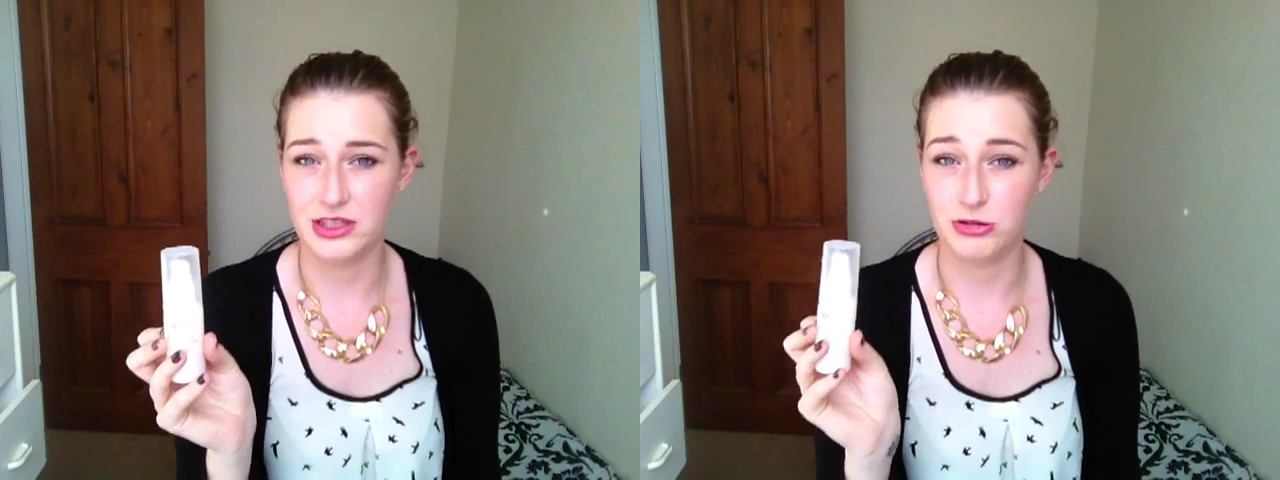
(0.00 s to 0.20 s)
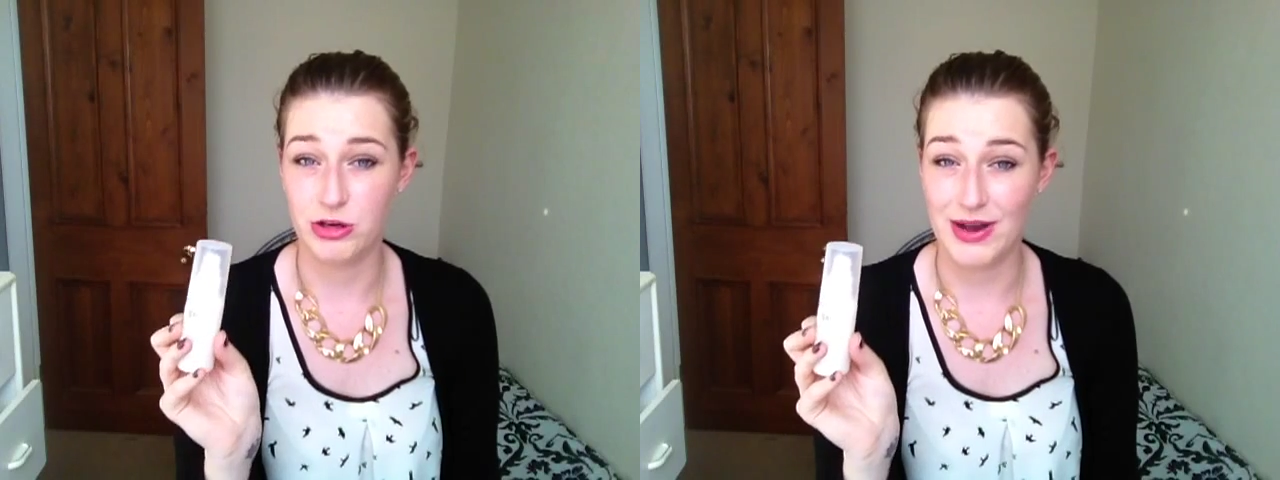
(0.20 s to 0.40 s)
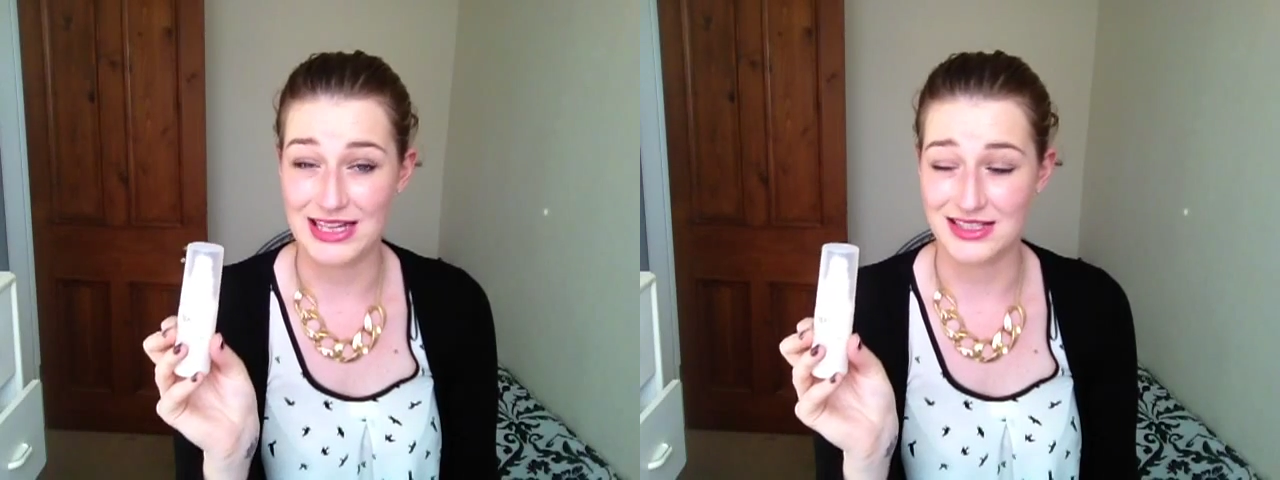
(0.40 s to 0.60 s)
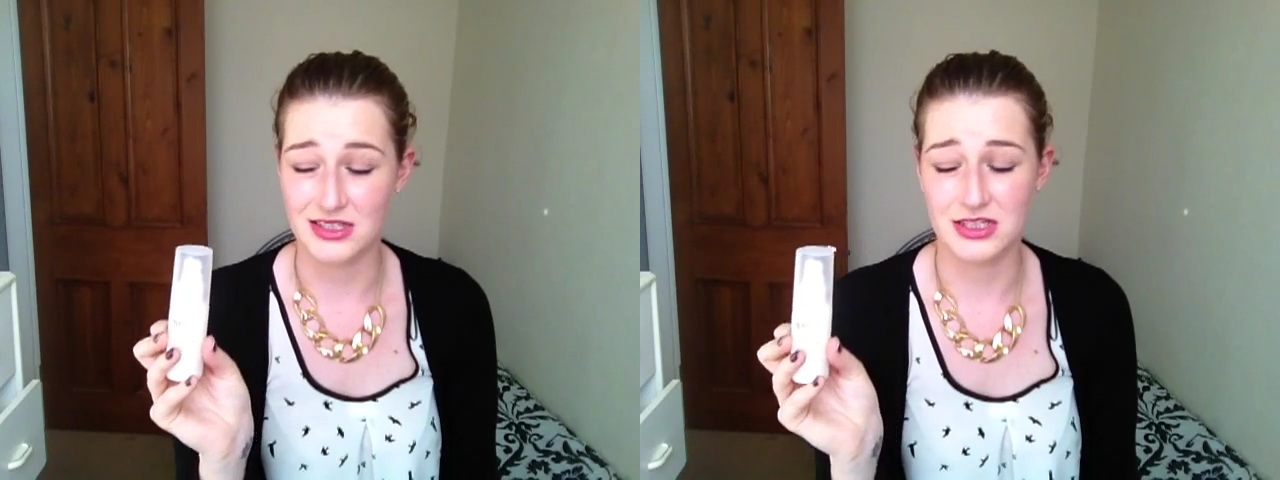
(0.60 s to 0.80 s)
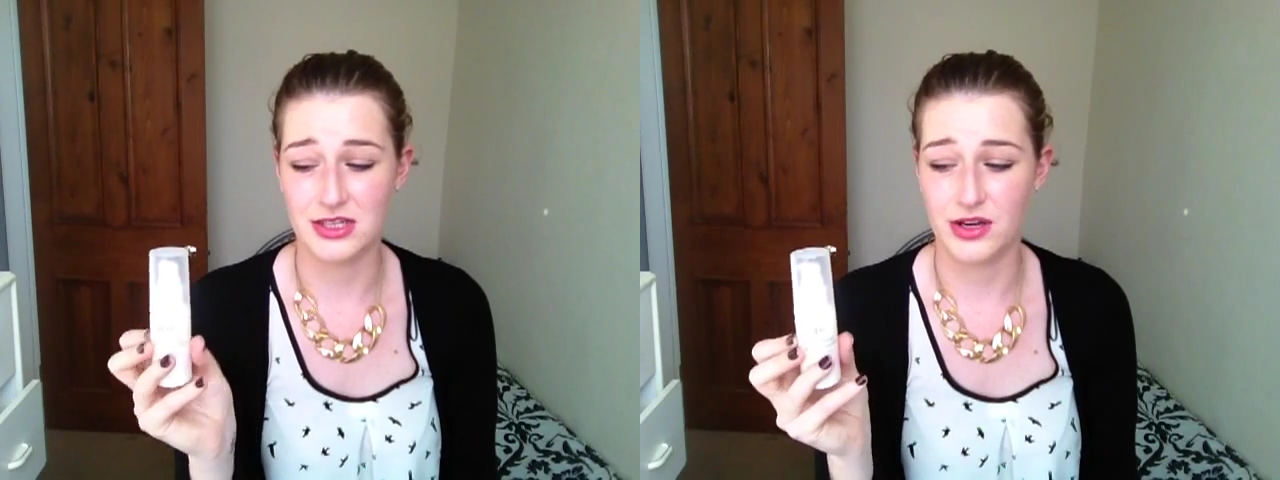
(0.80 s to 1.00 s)
through
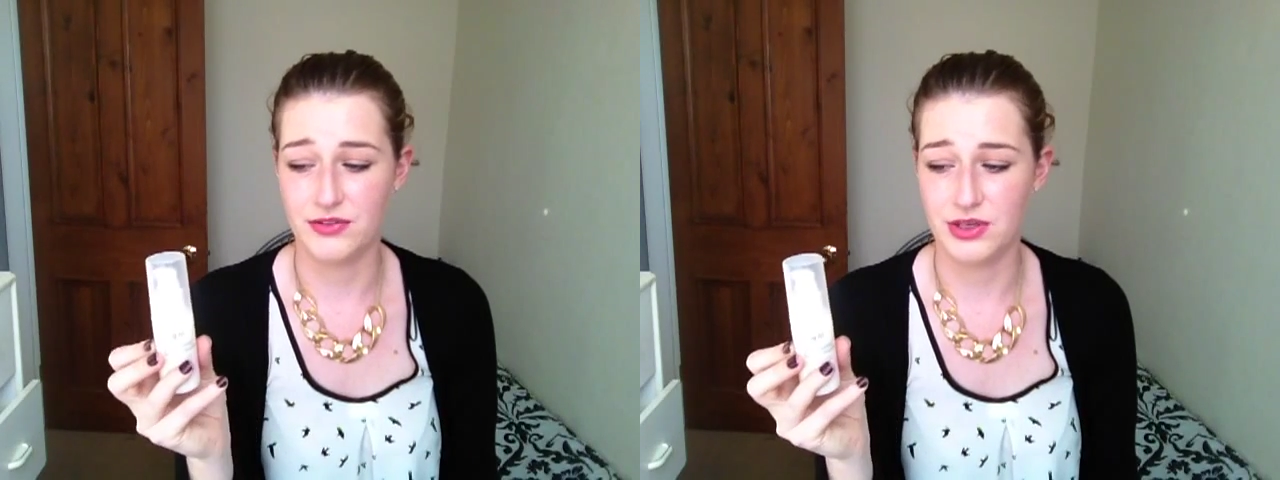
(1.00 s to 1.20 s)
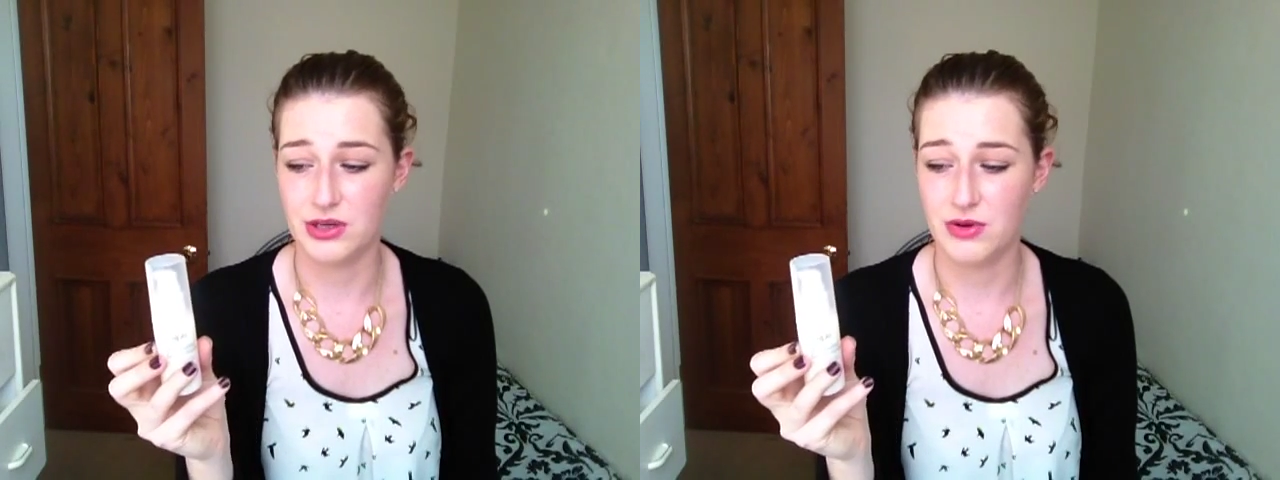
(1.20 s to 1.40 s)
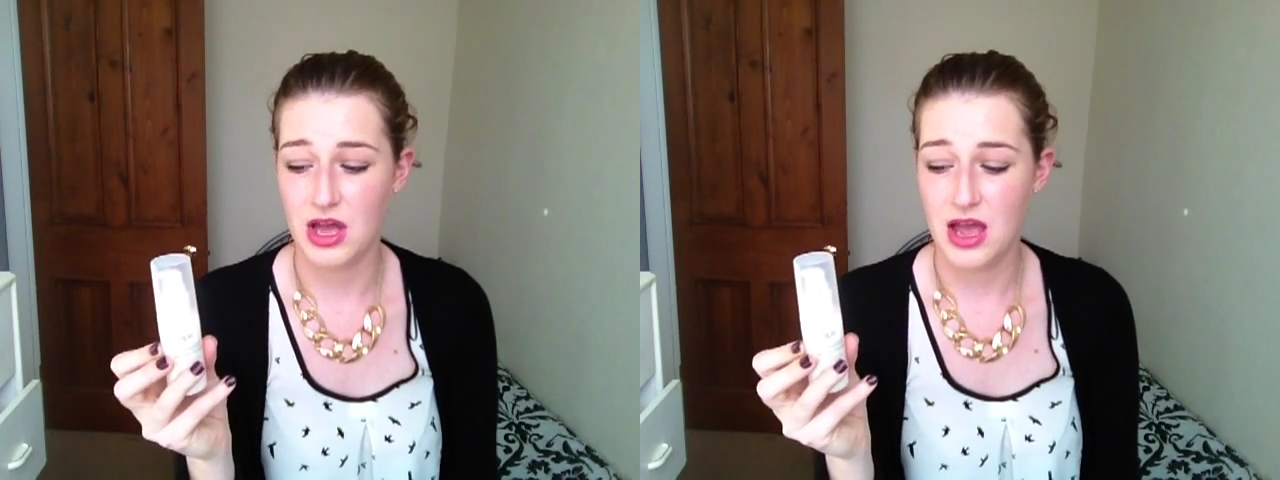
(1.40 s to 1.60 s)
Asda, so if you